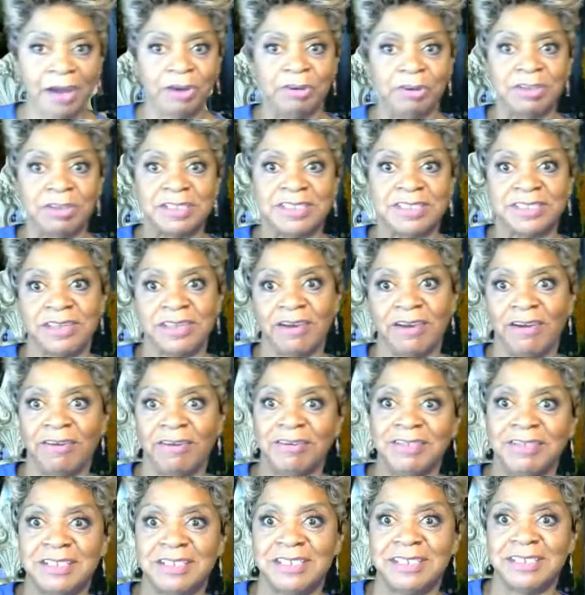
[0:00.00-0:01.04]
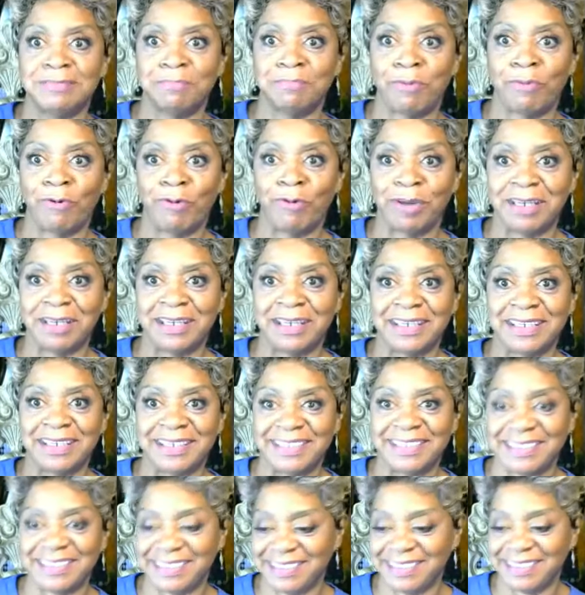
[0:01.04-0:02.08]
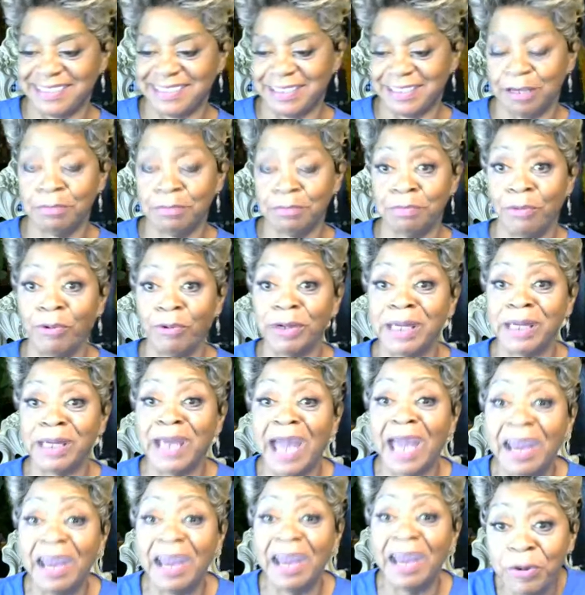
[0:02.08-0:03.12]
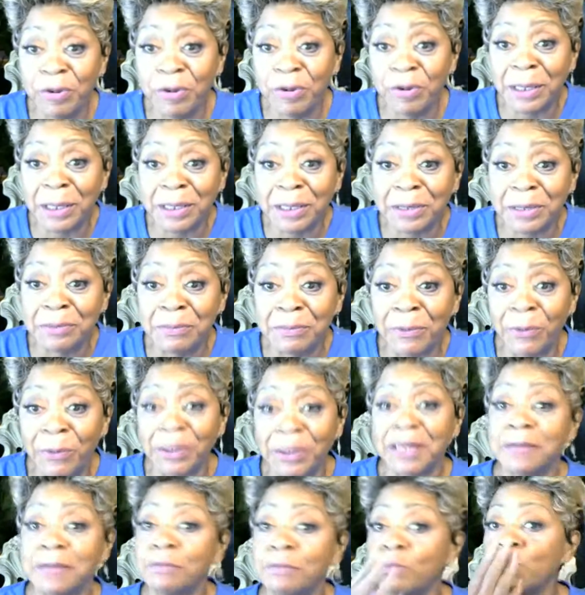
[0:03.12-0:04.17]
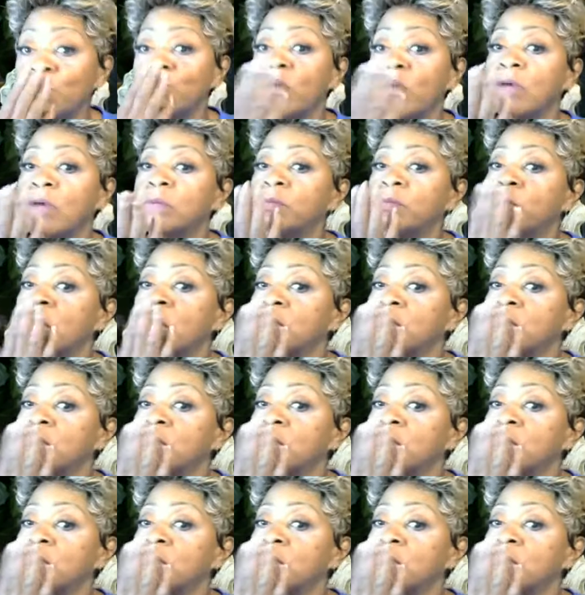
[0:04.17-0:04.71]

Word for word: I heard a song this morning. Good morning, everyone. Good morning.